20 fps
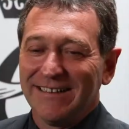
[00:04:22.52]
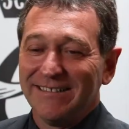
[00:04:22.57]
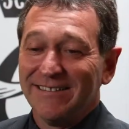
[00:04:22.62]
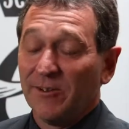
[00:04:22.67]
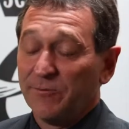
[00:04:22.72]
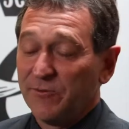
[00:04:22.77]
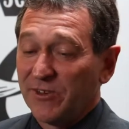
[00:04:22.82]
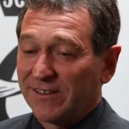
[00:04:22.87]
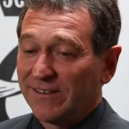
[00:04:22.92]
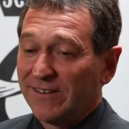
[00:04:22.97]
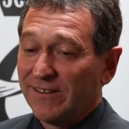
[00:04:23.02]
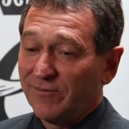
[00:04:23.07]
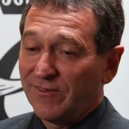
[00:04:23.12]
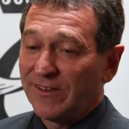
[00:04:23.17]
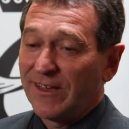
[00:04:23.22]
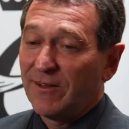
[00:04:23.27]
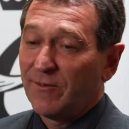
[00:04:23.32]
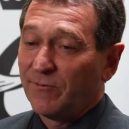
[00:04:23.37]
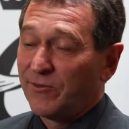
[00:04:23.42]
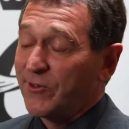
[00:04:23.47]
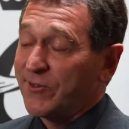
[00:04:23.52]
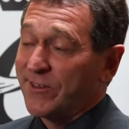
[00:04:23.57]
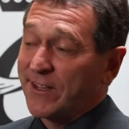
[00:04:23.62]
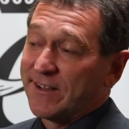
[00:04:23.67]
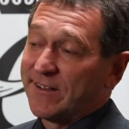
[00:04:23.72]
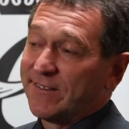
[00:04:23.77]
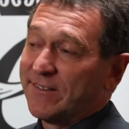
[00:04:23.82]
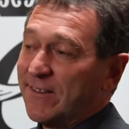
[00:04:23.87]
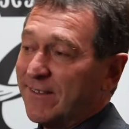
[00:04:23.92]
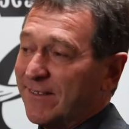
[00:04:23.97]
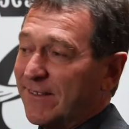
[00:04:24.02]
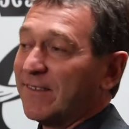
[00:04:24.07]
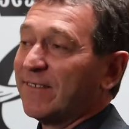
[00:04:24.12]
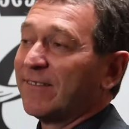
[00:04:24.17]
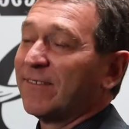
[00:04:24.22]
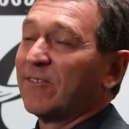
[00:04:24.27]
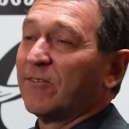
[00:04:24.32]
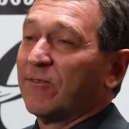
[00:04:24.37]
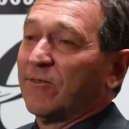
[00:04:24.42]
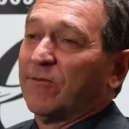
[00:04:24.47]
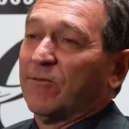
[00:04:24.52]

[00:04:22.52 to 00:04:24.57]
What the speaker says: And the objective now of the scientists is